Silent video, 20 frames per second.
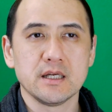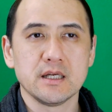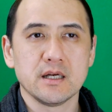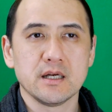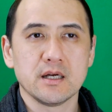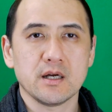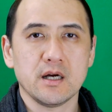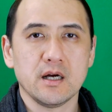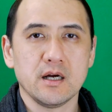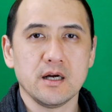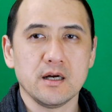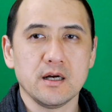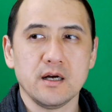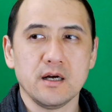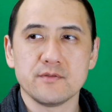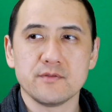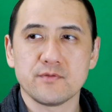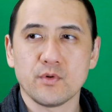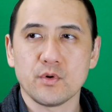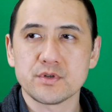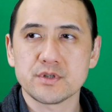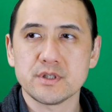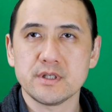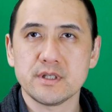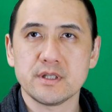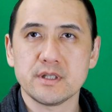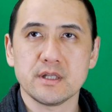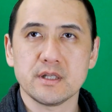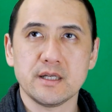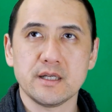Uh,
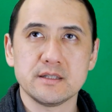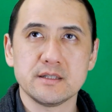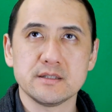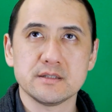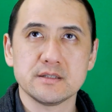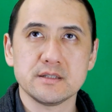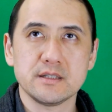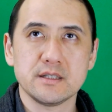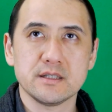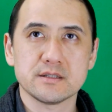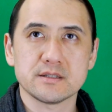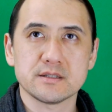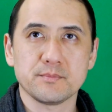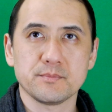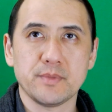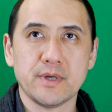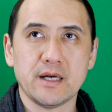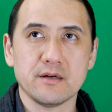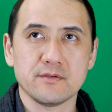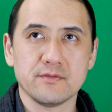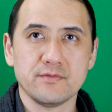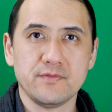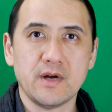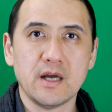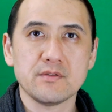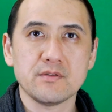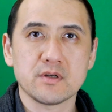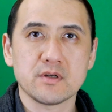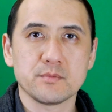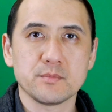unfortunately, the latency is about
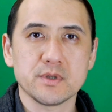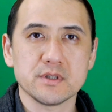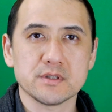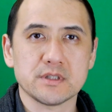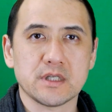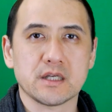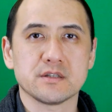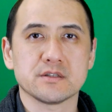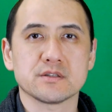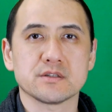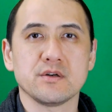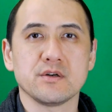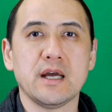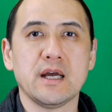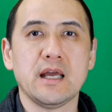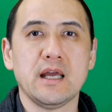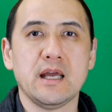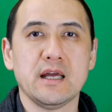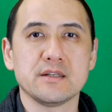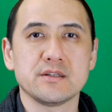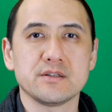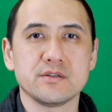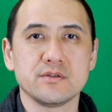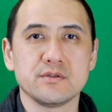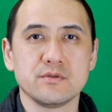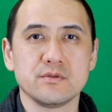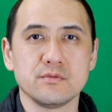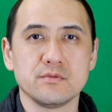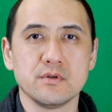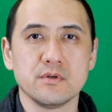500 milliseconds, so I had
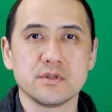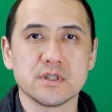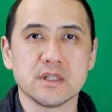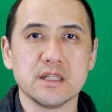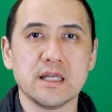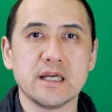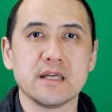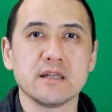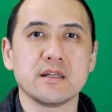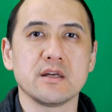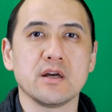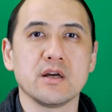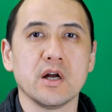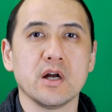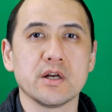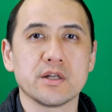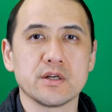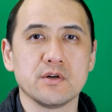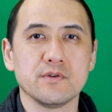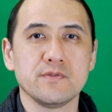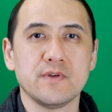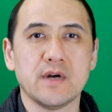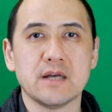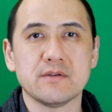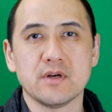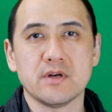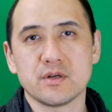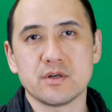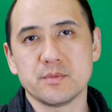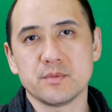to delay the audio
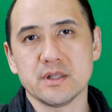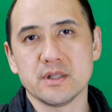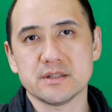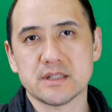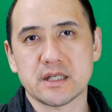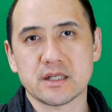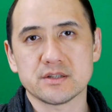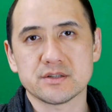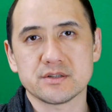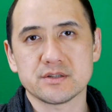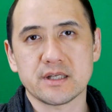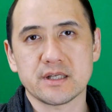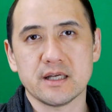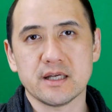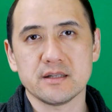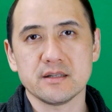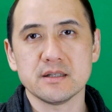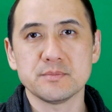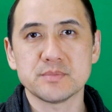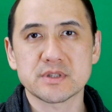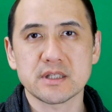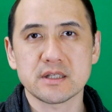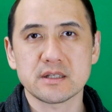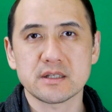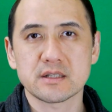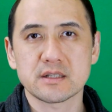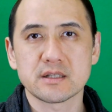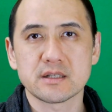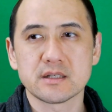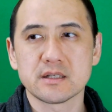500 milliseconds to get lip
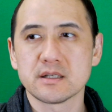sync.